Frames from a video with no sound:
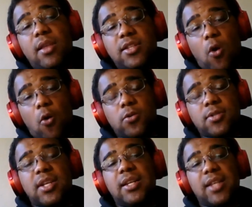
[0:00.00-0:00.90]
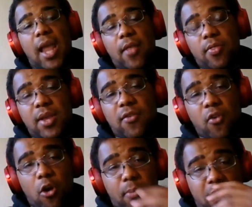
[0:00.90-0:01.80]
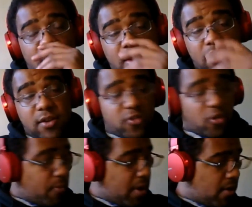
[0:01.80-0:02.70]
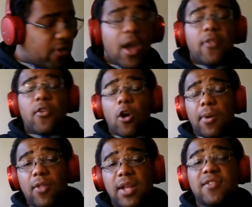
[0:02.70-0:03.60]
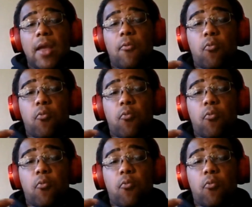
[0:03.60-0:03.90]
in these coastal cities, in these urban areas, the urban elites.